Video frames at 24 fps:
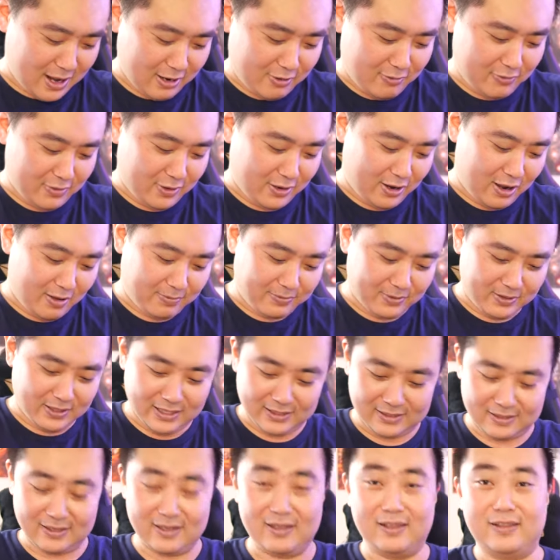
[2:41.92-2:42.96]
I couldn't help it.
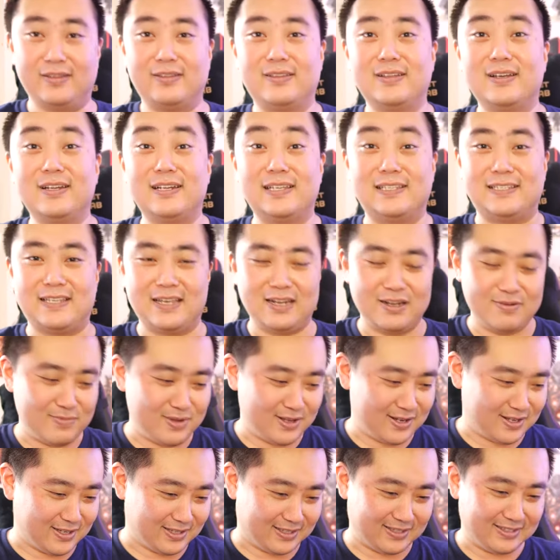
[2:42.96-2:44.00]
It's a 30
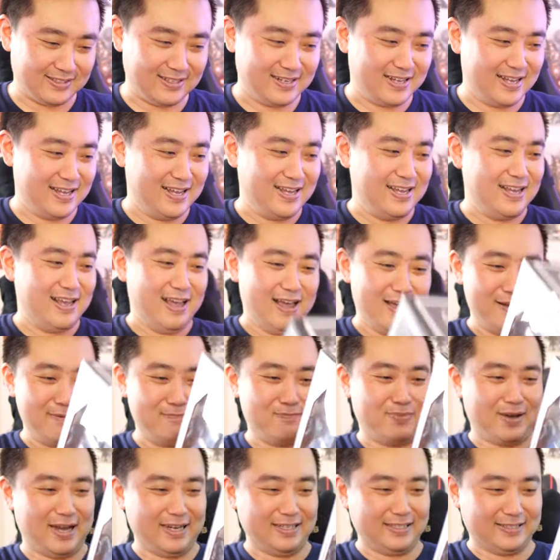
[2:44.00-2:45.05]
centimeters
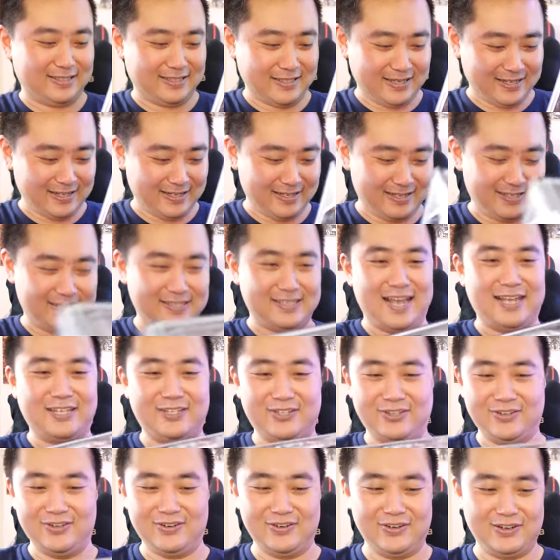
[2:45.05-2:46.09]
bison
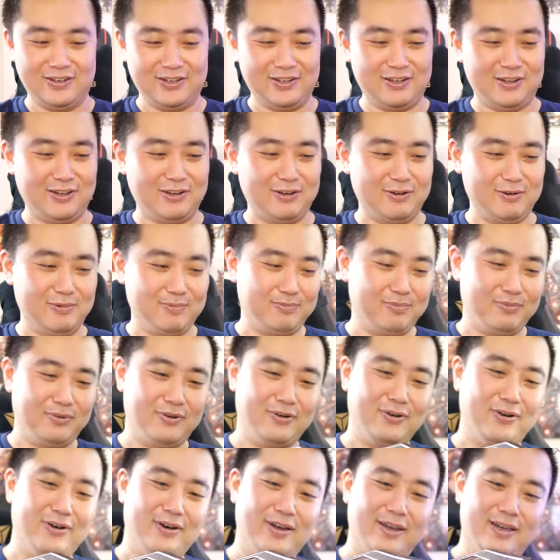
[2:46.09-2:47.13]
statue. Oh
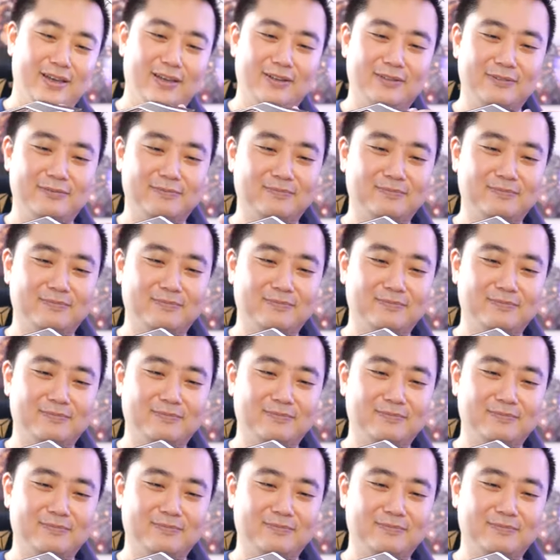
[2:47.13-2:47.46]
boy.